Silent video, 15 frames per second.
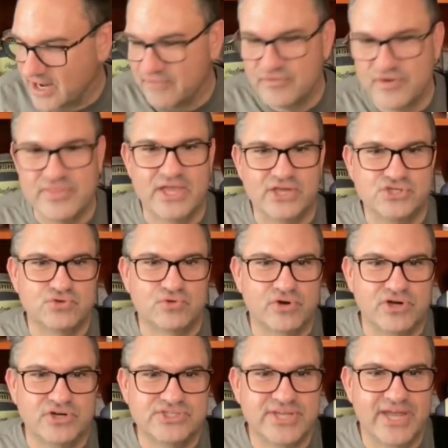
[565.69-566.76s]
covering that
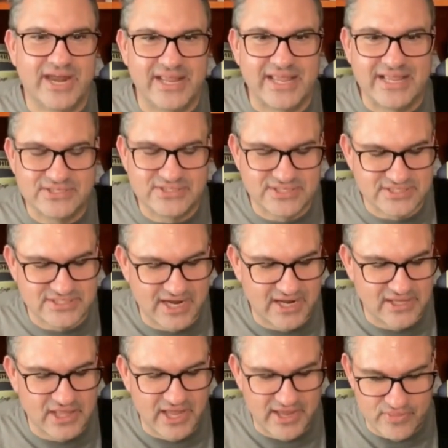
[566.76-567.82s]
shorter side against the
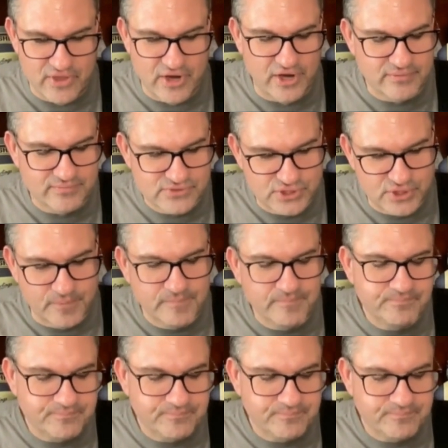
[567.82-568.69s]
sideline there. So,